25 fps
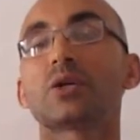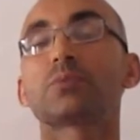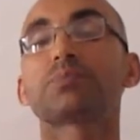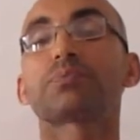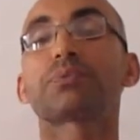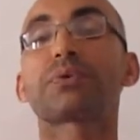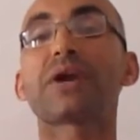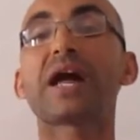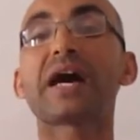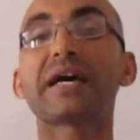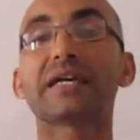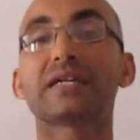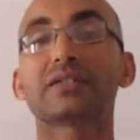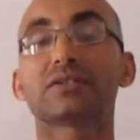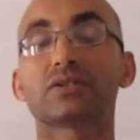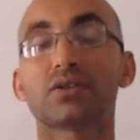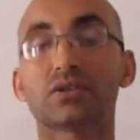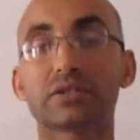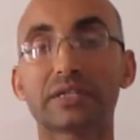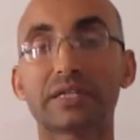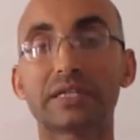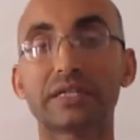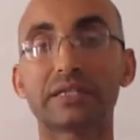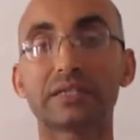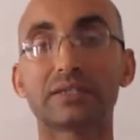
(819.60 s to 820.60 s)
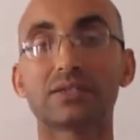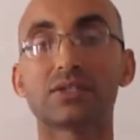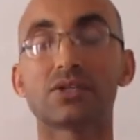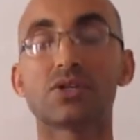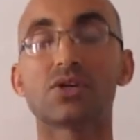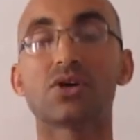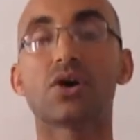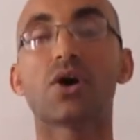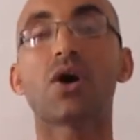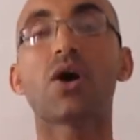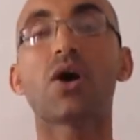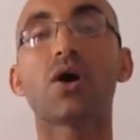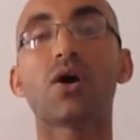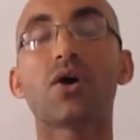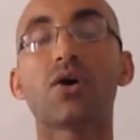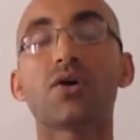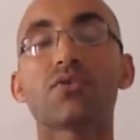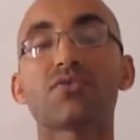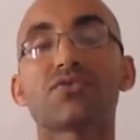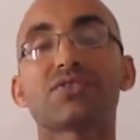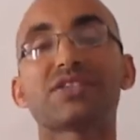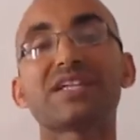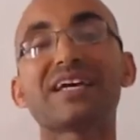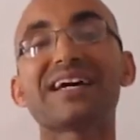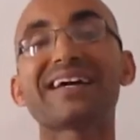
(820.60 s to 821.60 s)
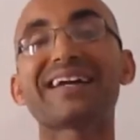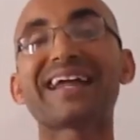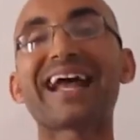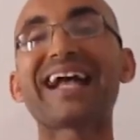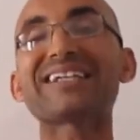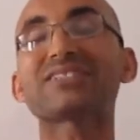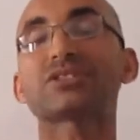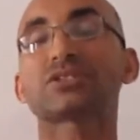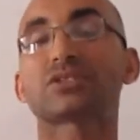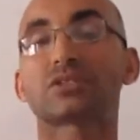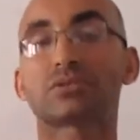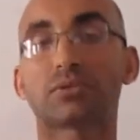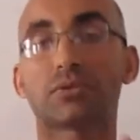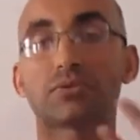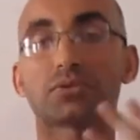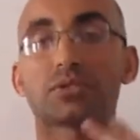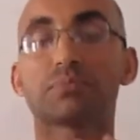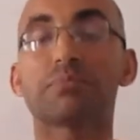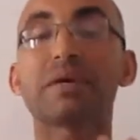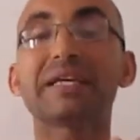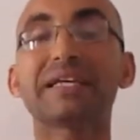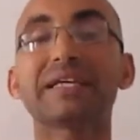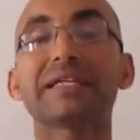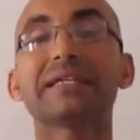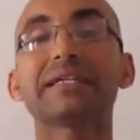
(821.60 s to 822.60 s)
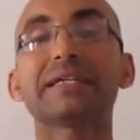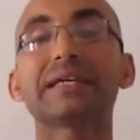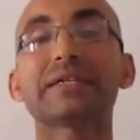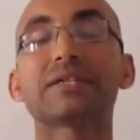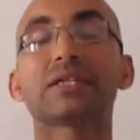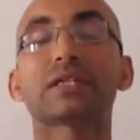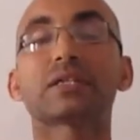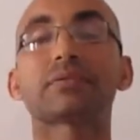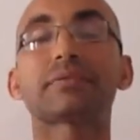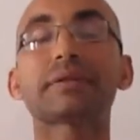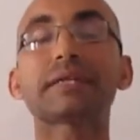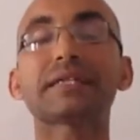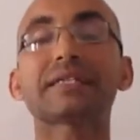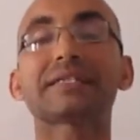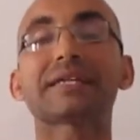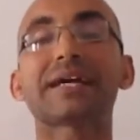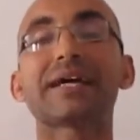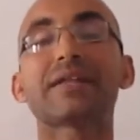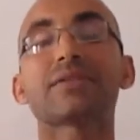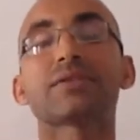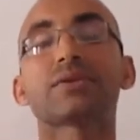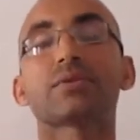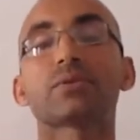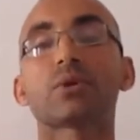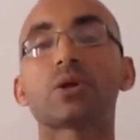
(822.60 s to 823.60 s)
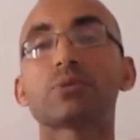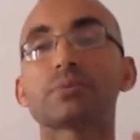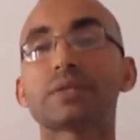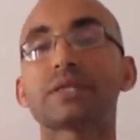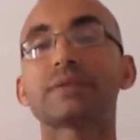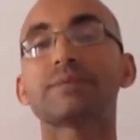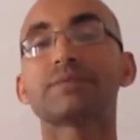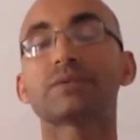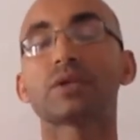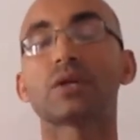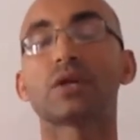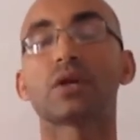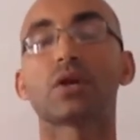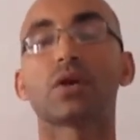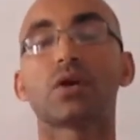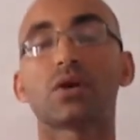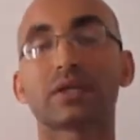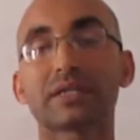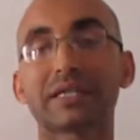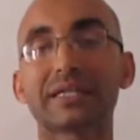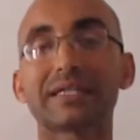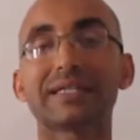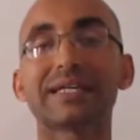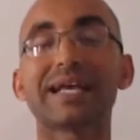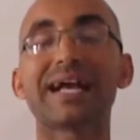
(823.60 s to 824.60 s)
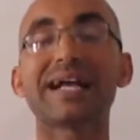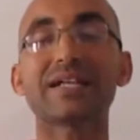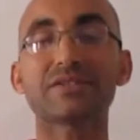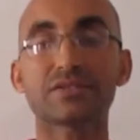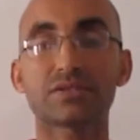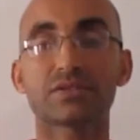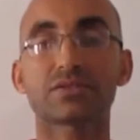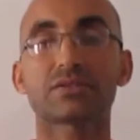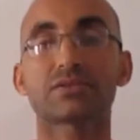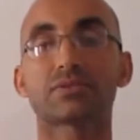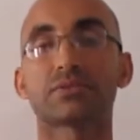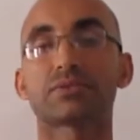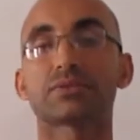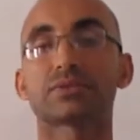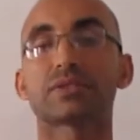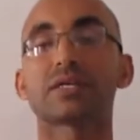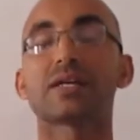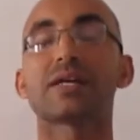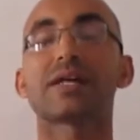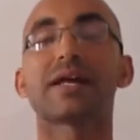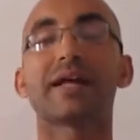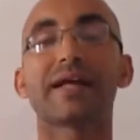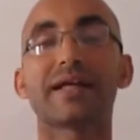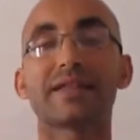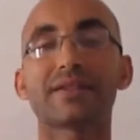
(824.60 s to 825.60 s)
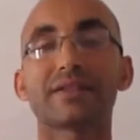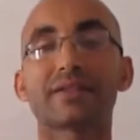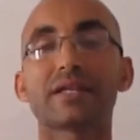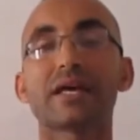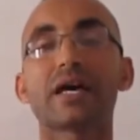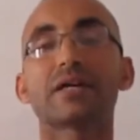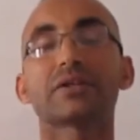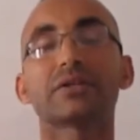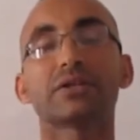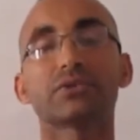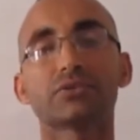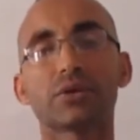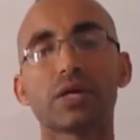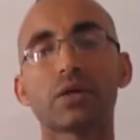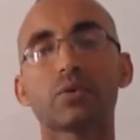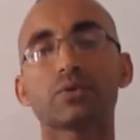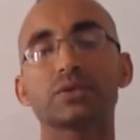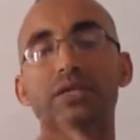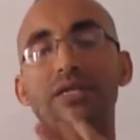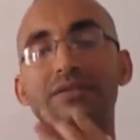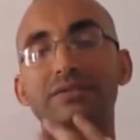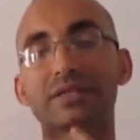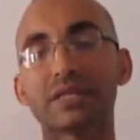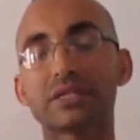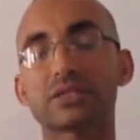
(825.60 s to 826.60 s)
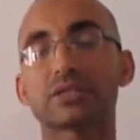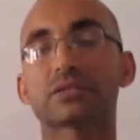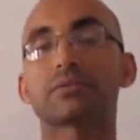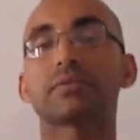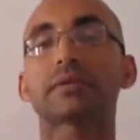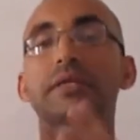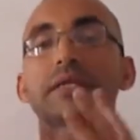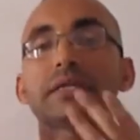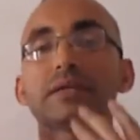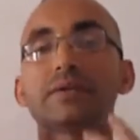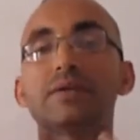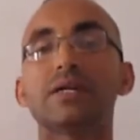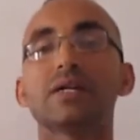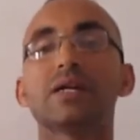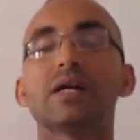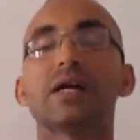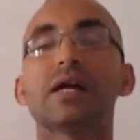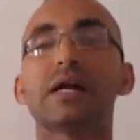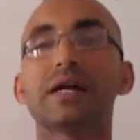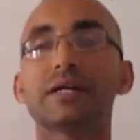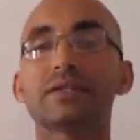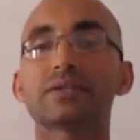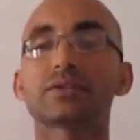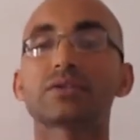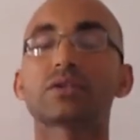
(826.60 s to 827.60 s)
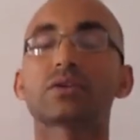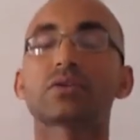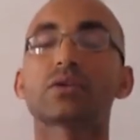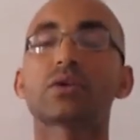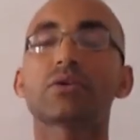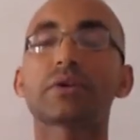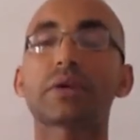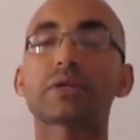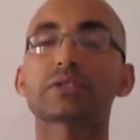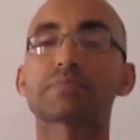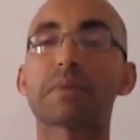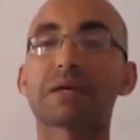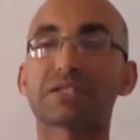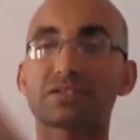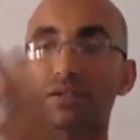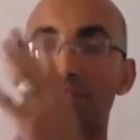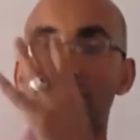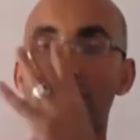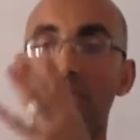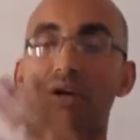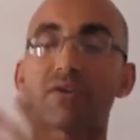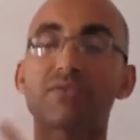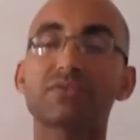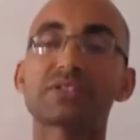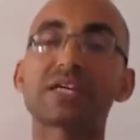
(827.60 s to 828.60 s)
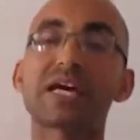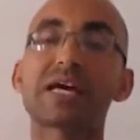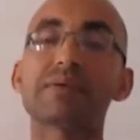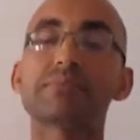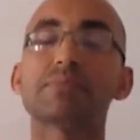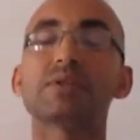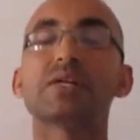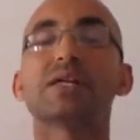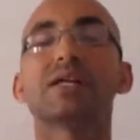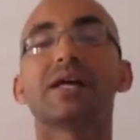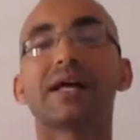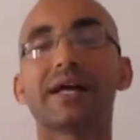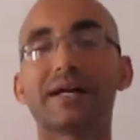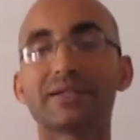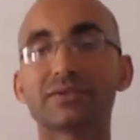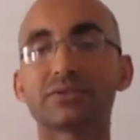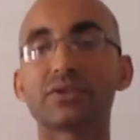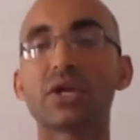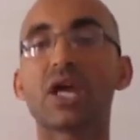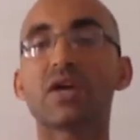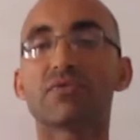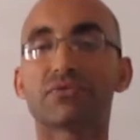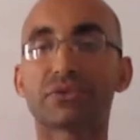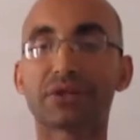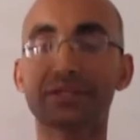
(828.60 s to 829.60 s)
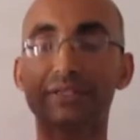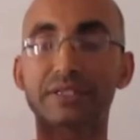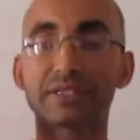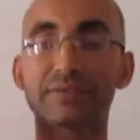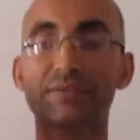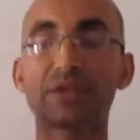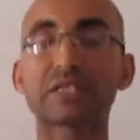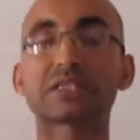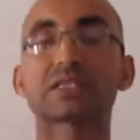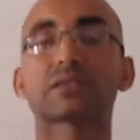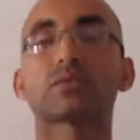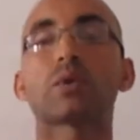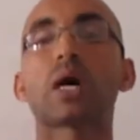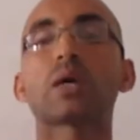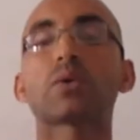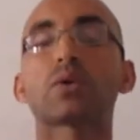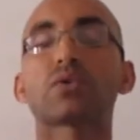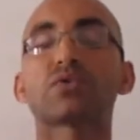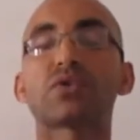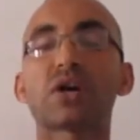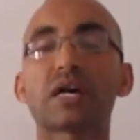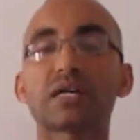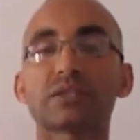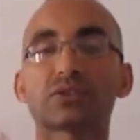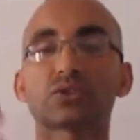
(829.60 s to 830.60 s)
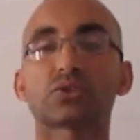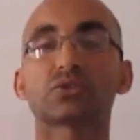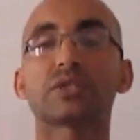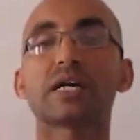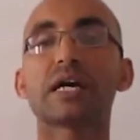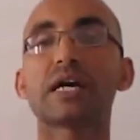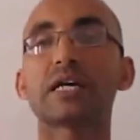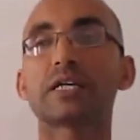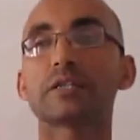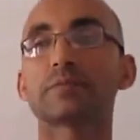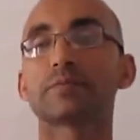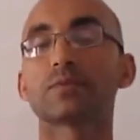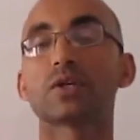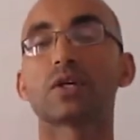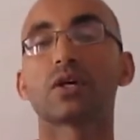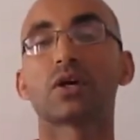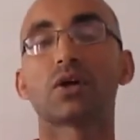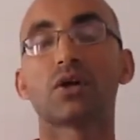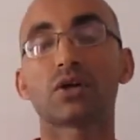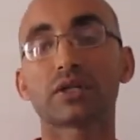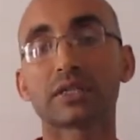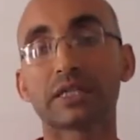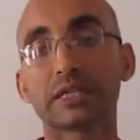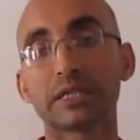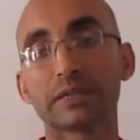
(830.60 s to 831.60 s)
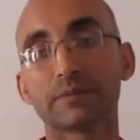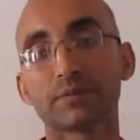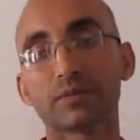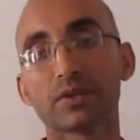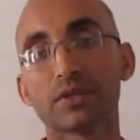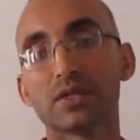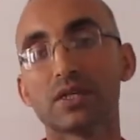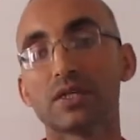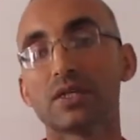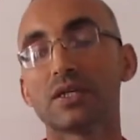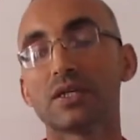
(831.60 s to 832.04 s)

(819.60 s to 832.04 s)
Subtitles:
pride, okay, of their ancestors, mainly the Greek and the Roman, okay, ancestors, and their heroes and history and the glorious battles of them and everything. That's why we find today, okay,